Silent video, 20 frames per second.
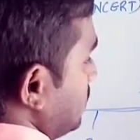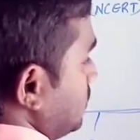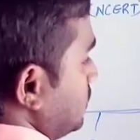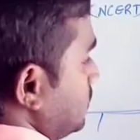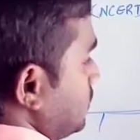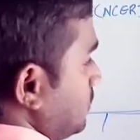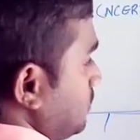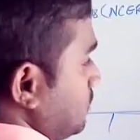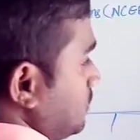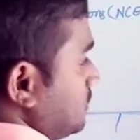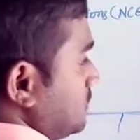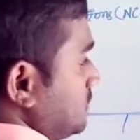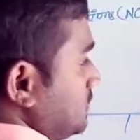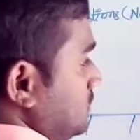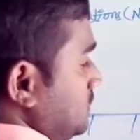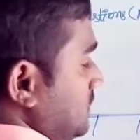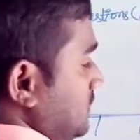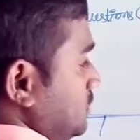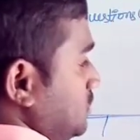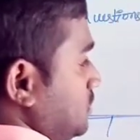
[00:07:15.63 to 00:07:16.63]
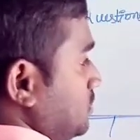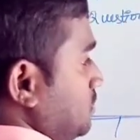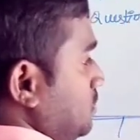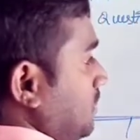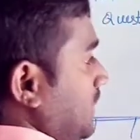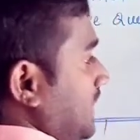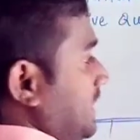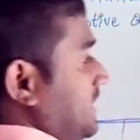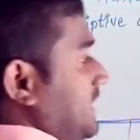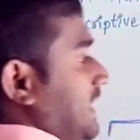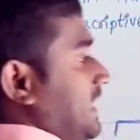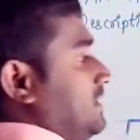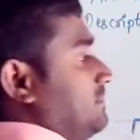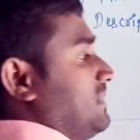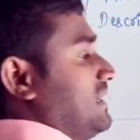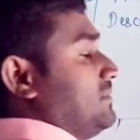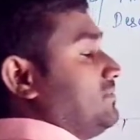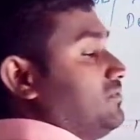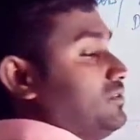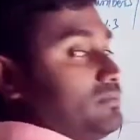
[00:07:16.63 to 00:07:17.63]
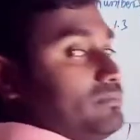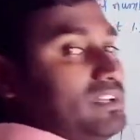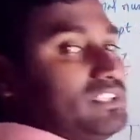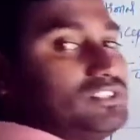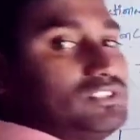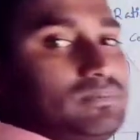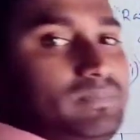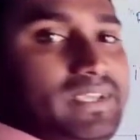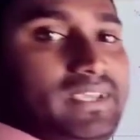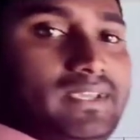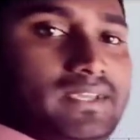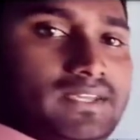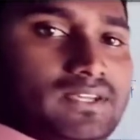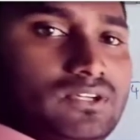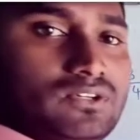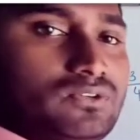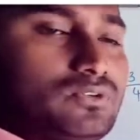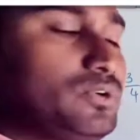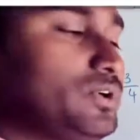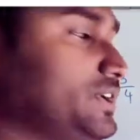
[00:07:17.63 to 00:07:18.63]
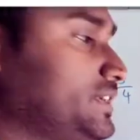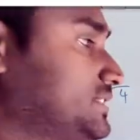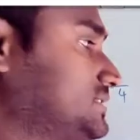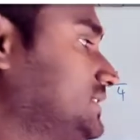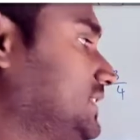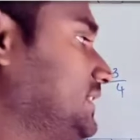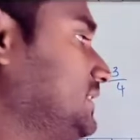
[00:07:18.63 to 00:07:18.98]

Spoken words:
2. This 2 and 8 by 4 must be coincide.